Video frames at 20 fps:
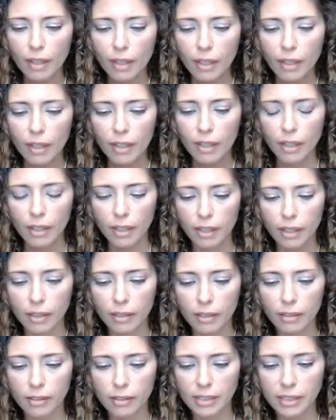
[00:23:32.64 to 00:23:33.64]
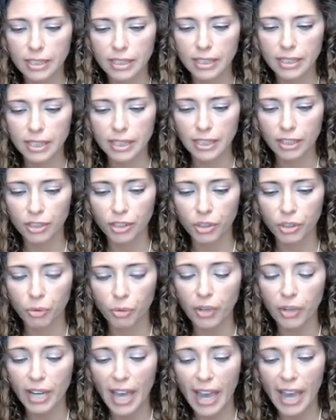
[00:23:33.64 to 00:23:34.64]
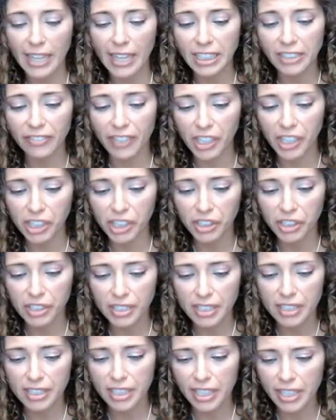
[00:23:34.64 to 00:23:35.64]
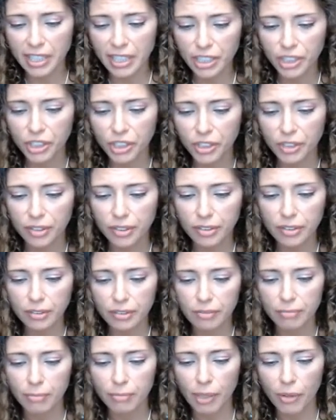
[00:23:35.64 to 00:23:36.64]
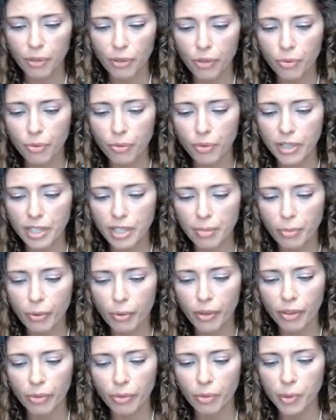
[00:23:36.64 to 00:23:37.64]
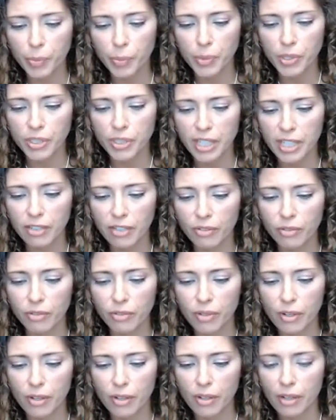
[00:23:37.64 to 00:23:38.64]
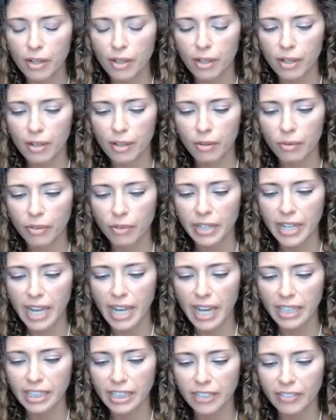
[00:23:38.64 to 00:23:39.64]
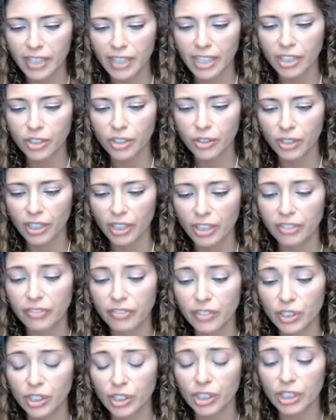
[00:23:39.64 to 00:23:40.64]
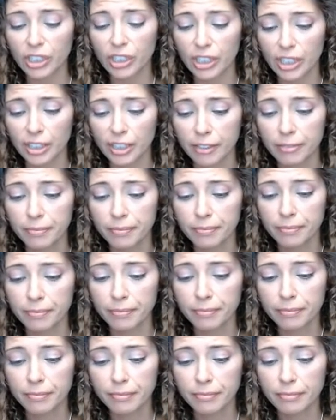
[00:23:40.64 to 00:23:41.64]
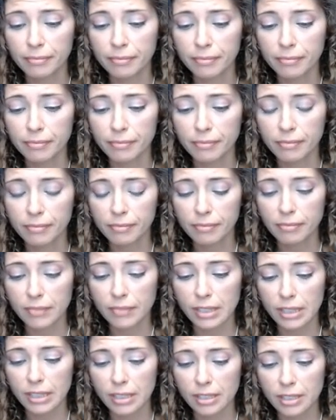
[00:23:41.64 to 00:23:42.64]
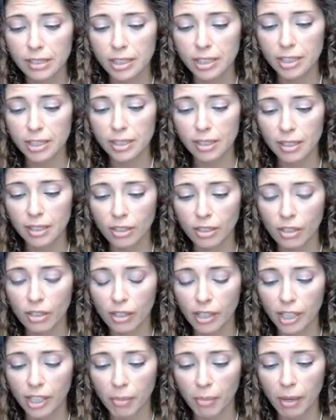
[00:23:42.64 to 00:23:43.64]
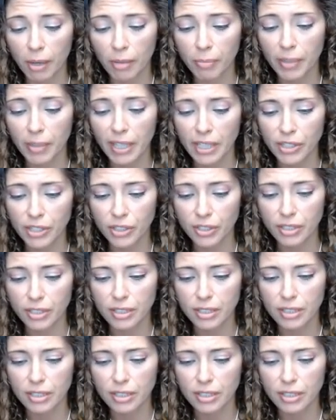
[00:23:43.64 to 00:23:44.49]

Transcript: Let's see, there's a reactivation stage. About 3.3% reactivate during the first year. That's talking about patients.